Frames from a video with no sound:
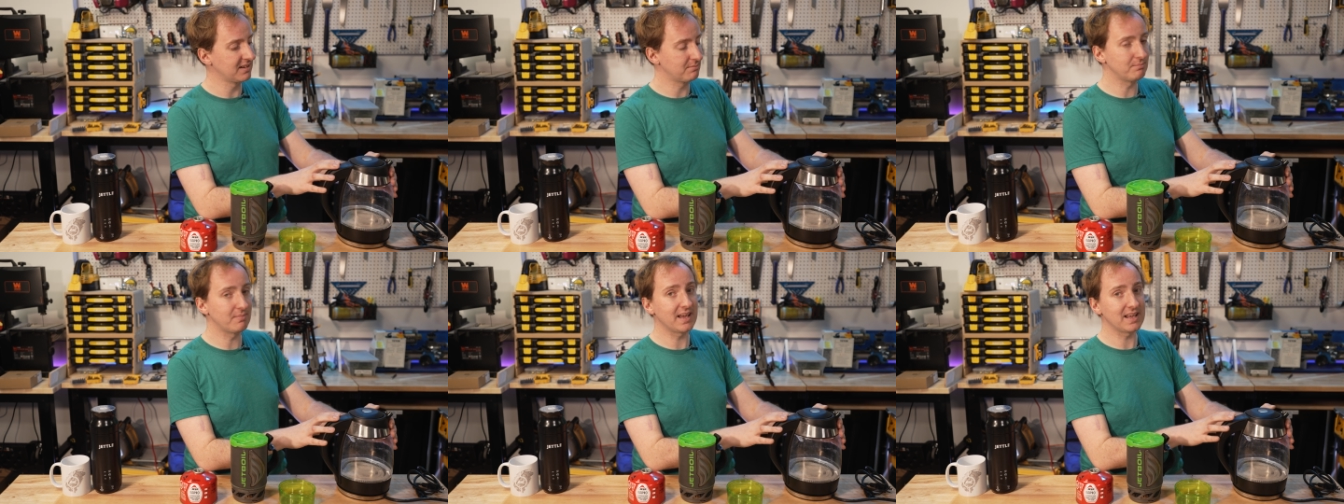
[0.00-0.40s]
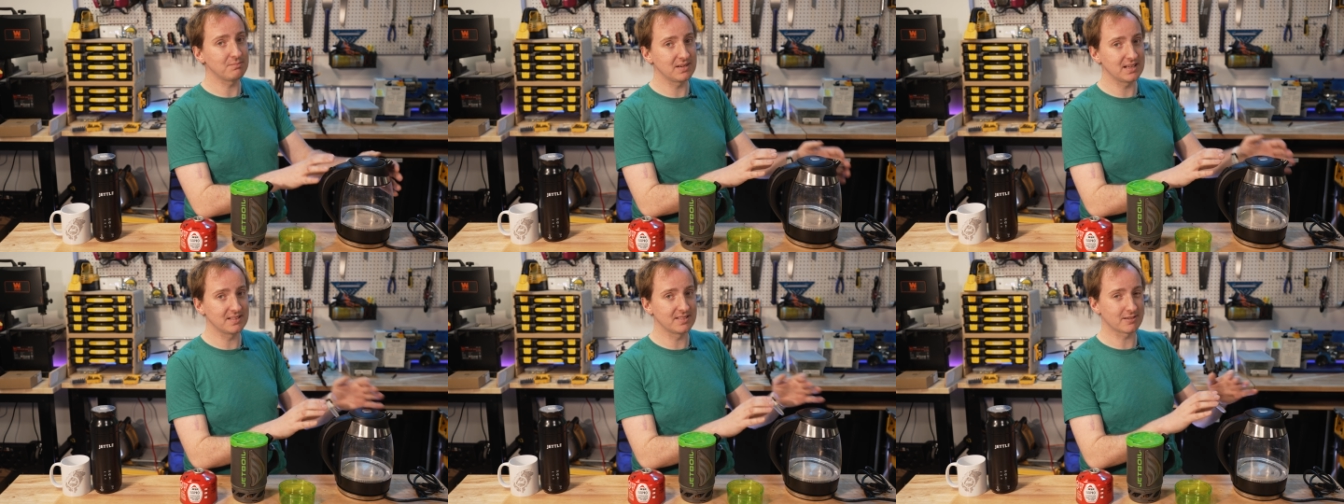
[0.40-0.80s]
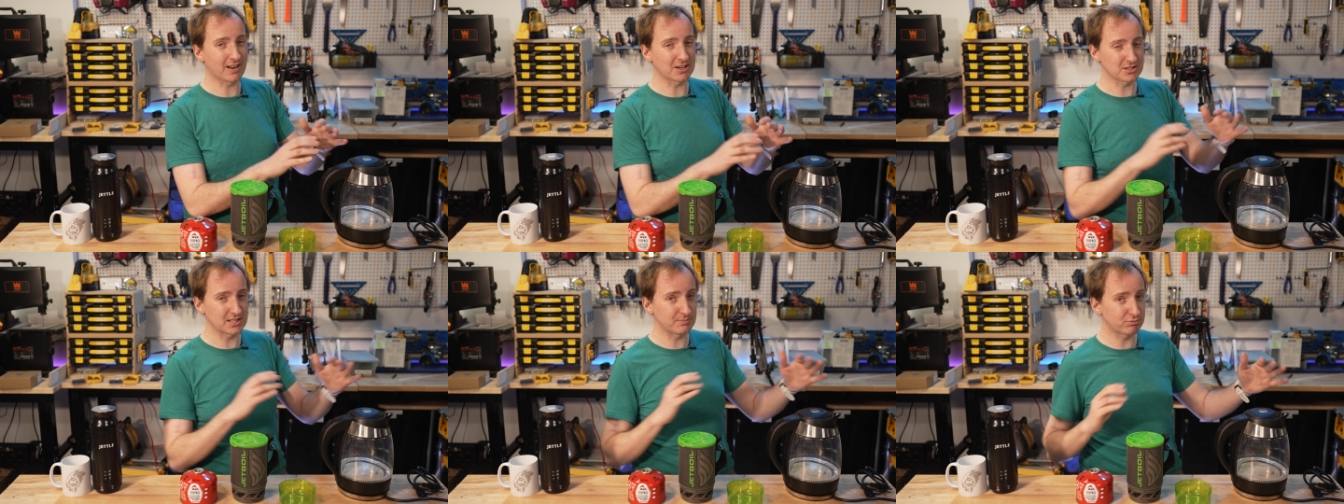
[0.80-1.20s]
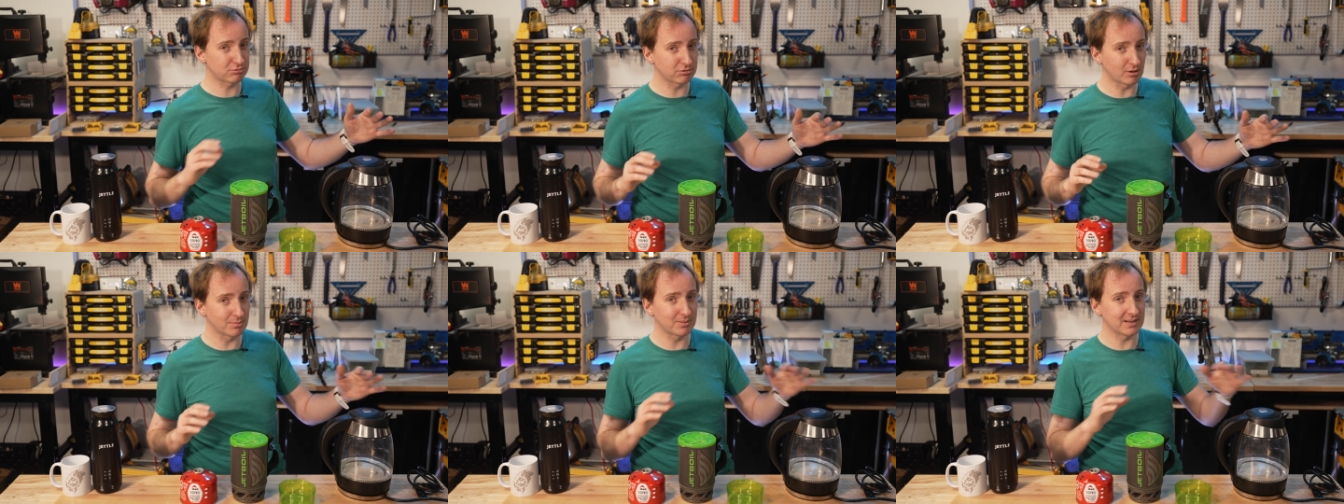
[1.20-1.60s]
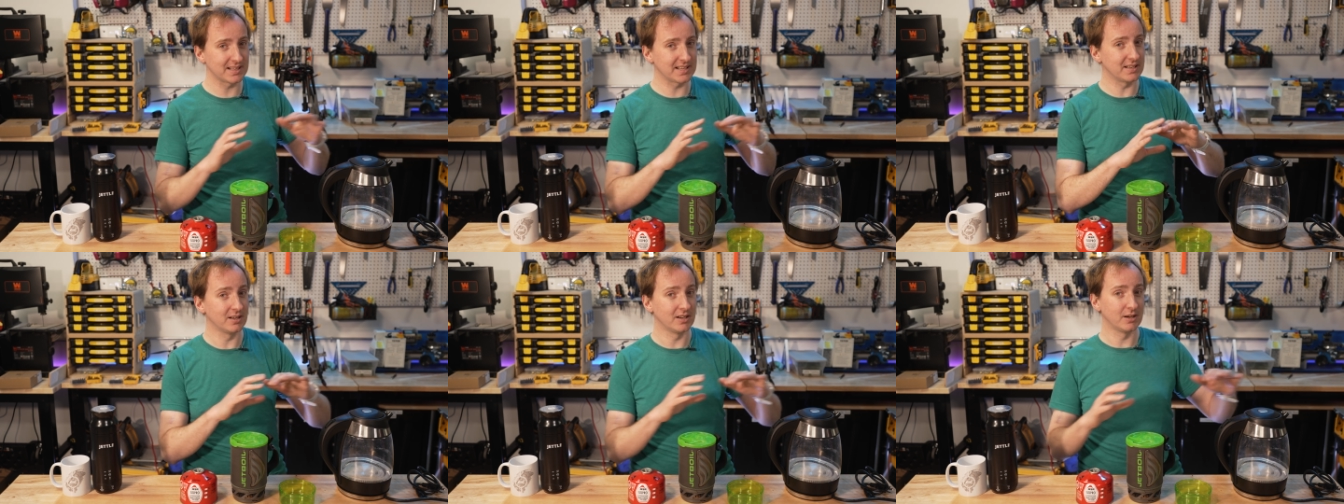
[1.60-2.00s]
may mean they're actually
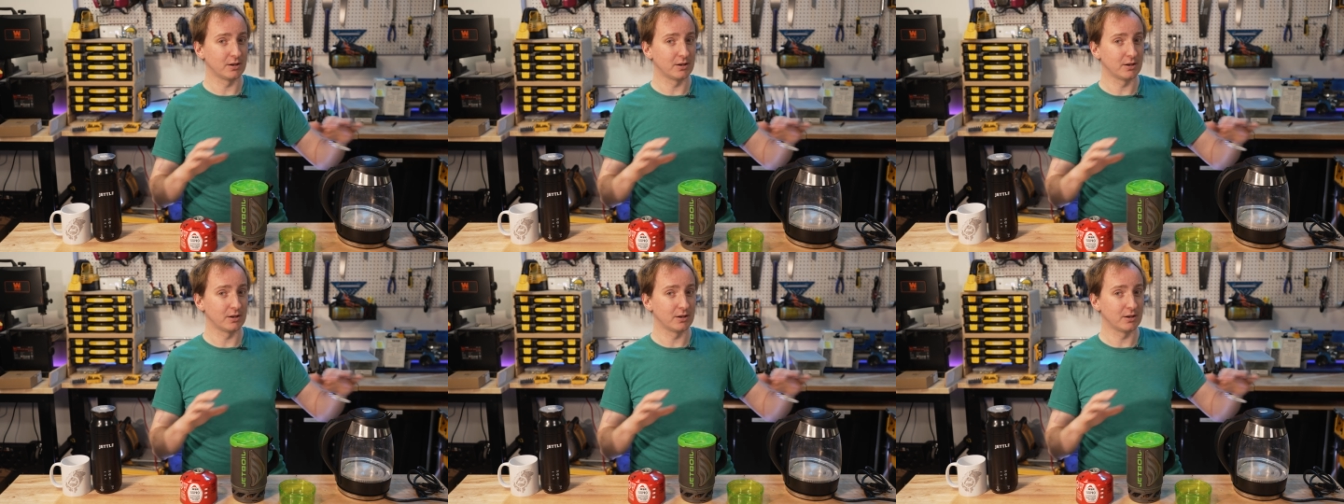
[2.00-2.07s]
probably